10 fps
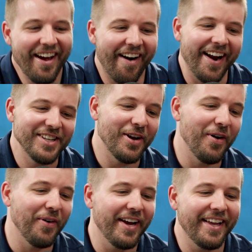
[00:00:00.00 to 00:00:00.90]
All right.
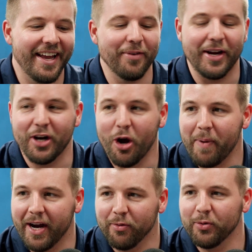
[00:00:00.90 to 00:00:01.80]
So anyway, going
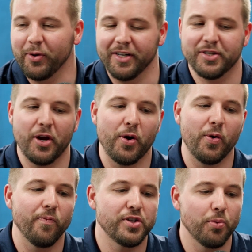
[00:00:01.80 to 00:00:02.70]
back real quick.
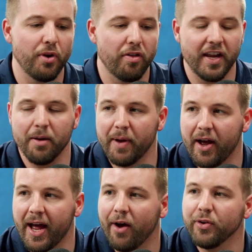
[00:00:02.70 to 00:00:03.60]
So when you think
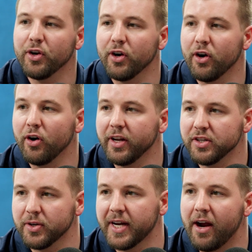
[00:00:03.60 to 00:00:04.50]
about how your
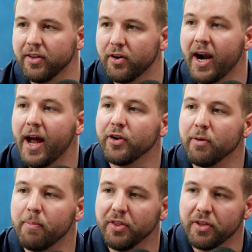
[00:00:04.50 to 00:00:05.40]
earnings are calculated or how
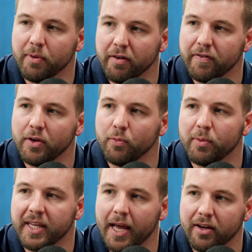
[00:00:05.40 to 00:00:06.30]
your monthly benefit will
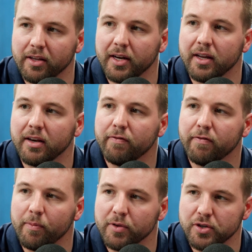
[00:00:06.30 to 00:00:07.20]
be calculated
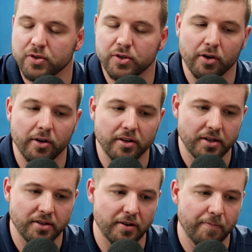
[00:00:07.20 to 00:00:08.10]
from the Social Security
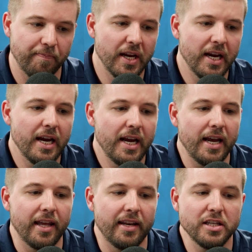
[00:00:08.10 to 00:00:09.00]
system,
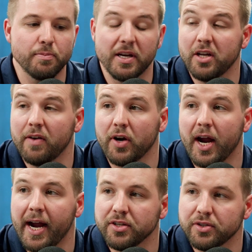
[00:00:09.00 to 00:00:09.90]
it is based off your
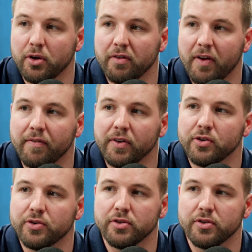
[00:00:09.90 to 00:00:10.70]
highest 35 years.